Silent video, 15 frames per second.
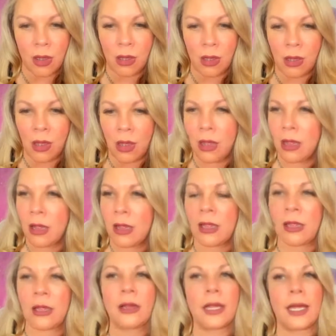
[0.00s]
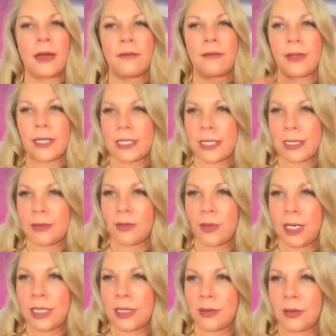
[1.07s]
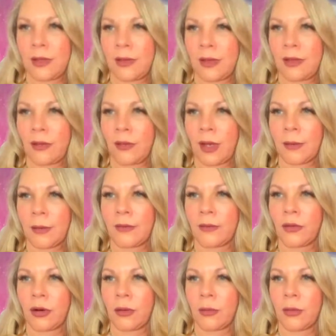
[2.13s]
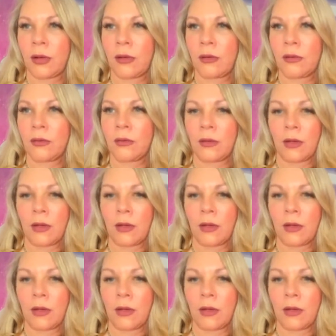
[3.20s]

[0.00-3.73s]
All of this is within the realm of normal.